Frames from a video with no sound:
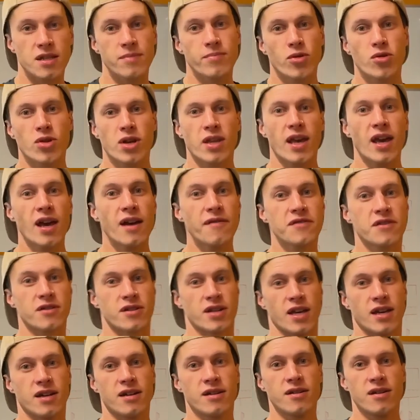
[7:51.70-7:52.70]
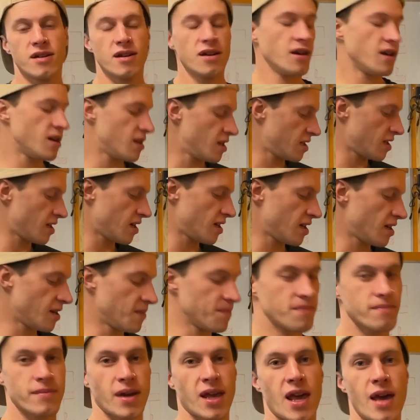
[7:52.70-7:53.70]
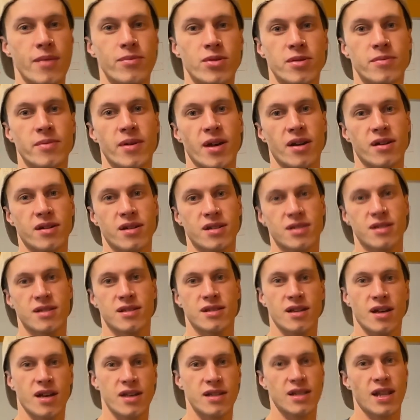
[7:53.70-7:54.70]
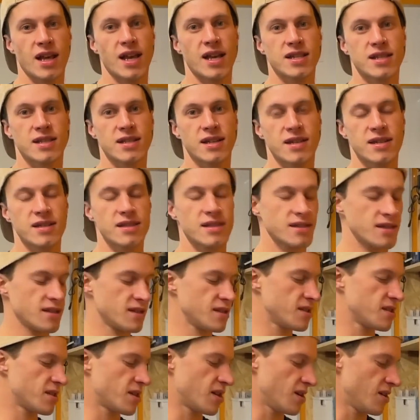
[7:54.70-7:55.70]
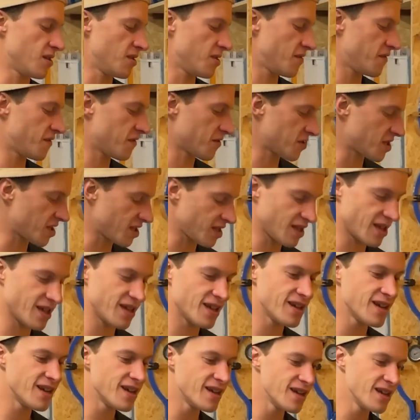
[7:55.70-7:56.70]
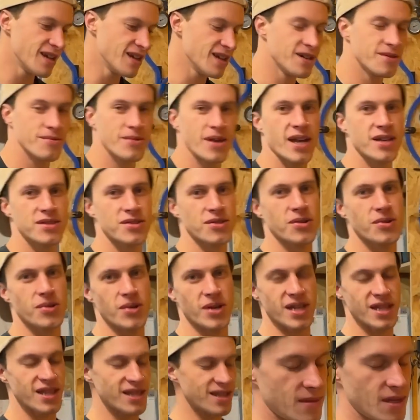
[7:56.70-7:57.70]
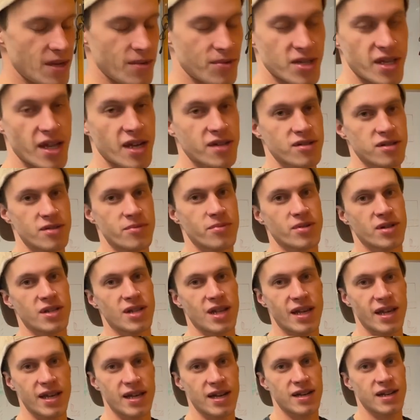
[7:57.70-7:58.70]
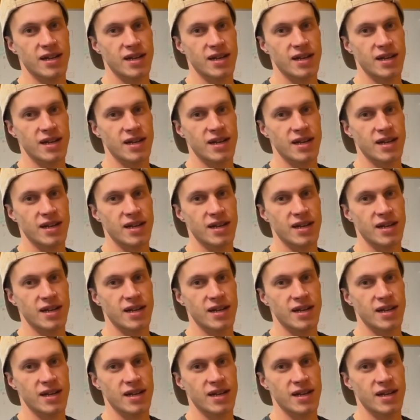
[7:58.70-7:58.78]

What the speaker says: the morning after now. My camera battery died last night, so unfortunately we had to quit. It was actually pretty late at